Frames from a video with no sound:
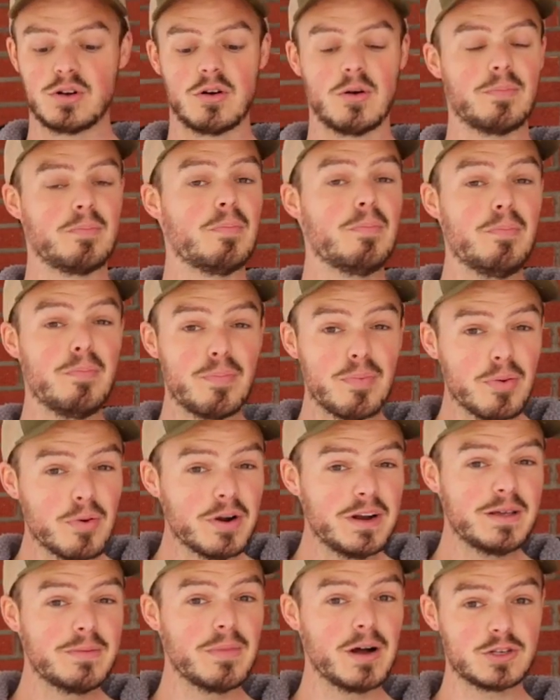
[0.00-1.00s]
are
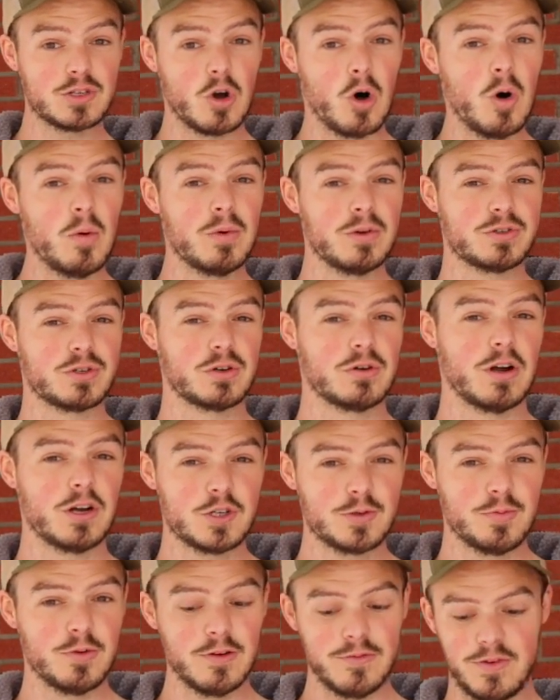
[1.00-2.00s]
pretty much almost
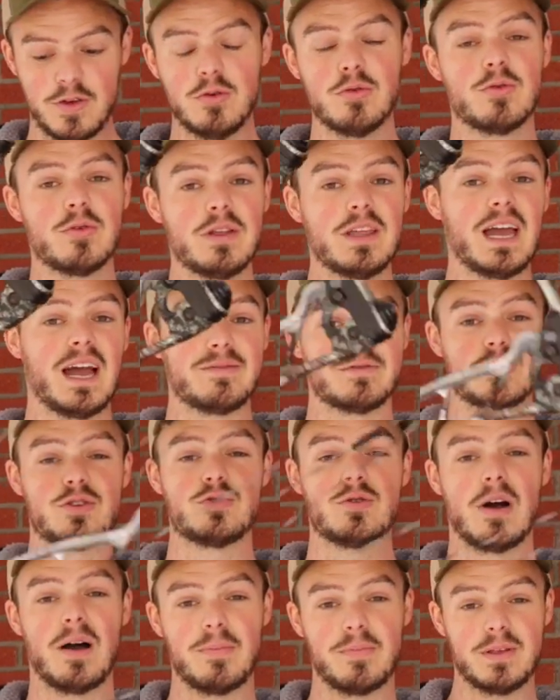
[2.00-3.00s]
crush proof. You would really have to
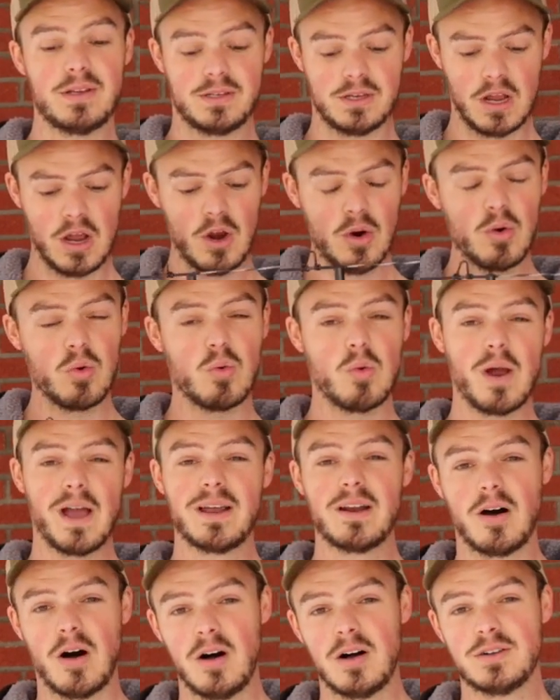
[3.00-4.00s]
drop this
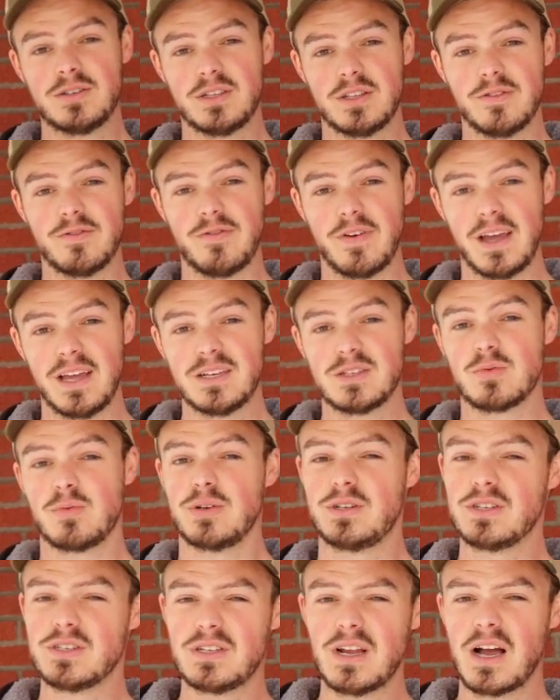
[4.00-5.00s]
right onto the face,
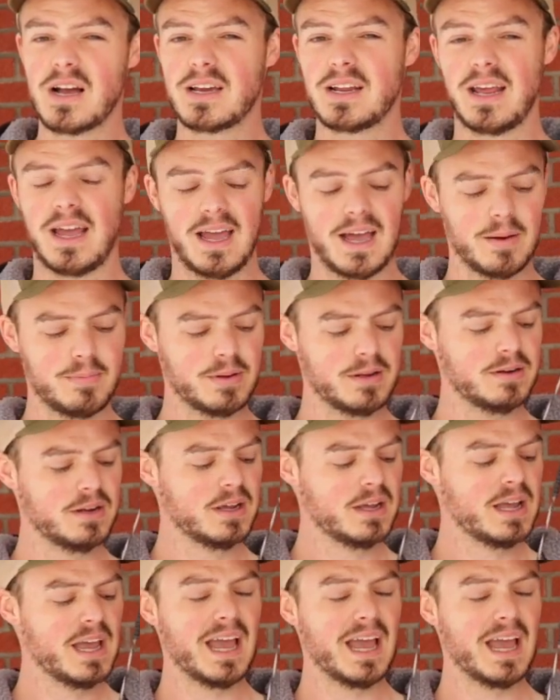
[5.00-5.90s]
which is not gonna happen.